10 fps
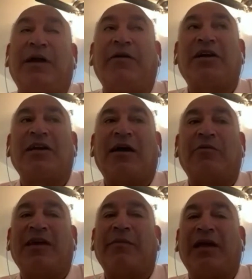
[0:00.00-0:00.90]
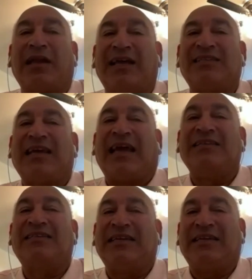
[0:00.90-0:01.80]
America now, the MLS,
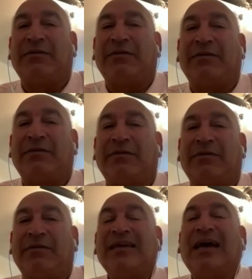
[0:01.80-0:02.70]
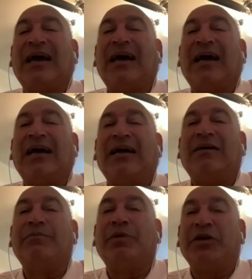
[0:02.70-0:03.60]
NCAA.
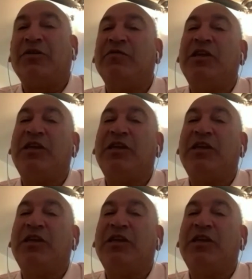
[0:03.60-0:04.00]
But you